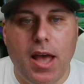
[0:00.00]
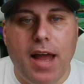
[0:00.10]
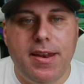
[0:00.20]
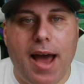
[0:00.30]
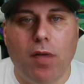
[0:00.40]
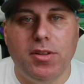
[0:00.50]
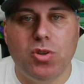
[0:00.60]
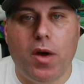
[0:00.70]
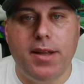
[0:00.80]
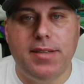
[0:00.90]
Now let's go
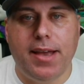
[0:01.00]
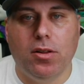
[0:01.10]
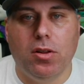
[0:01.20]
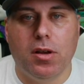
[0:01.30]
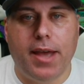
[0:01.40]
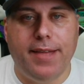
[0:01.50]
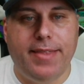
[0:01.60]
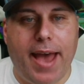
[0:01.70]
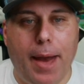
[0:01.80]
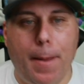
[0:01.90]
ahead and take a look at
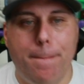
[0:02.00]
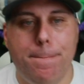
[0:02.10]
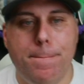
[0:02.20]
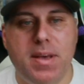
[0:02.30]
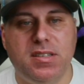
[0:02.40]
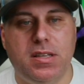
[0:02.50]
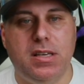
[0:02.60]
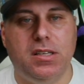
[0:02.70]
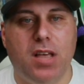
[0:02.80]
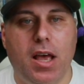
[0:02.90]
that
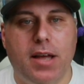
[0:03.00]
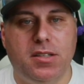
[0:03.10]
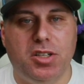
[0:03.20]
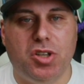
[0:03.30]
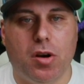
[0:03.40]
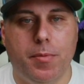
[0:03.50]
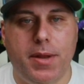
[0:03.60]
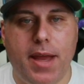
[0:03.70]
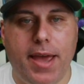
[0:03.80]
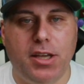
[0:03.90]
Misty's
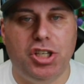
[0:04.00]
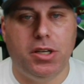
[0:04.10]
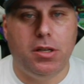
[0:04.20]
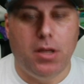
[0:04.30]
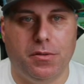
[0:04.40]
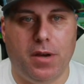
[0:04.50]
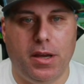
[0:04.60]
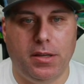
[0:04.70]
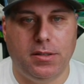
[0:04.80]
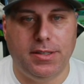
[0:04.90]
Determination,
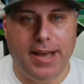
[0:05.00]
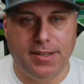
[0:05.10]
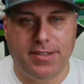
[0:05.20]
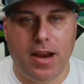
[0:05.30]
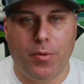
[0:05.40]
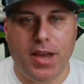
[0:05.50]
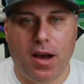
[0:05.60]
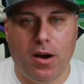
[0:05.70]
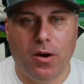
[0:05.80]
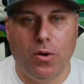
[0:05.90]
right? Yes, there we
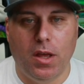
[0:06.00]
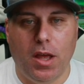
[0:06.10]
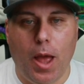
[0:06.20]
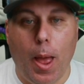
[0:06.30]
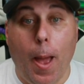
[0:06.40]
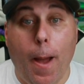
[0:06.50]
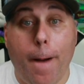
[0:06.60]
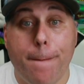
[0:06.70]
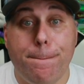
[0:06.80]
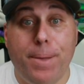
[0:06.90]
go.
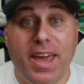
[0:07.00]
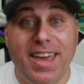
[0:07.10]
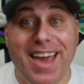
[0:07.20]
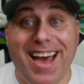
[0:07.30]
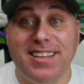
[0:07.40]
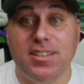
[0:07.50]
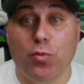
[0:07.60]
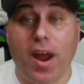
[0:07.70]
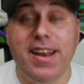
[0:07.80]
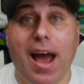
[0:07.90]
PS
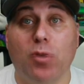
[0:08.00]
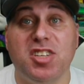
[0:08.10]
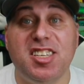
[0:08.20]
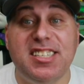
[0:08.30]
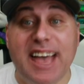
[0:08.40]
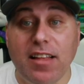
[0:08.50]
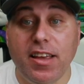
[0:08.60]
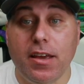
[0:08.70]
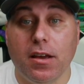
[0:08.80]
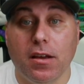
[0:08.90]
right now
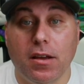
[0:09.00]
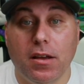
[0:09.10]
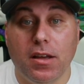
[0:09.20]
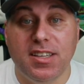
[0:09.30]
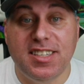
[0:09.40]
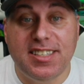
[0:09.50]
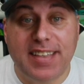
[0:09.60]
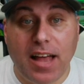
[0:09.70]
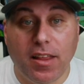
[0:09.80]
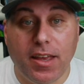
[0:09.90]
selling
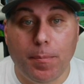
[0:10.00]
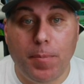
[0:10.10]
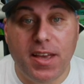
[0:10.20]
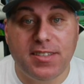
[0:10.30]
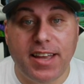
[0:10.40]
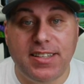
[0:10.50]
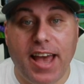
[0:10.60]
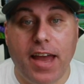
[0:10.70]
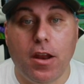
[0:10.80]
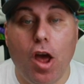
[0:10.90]
PSA
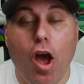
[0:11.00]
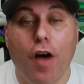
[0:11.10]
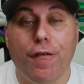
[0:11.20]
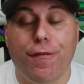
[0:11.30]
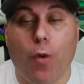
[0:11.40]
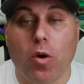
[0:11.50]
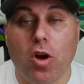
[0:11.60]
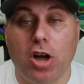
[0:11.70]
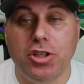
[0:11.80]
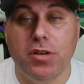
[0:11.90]
10
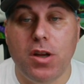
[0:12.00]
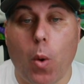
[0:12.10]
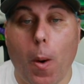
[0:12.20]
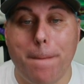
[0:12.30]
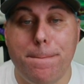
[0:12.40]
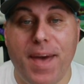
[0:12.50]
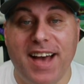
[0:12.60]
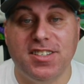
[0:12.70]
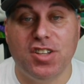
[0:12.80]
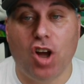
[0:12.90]
$400 or
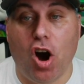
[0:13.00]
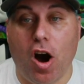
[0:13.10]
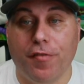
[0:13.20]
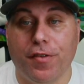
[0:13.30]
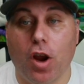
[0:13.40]
best offer.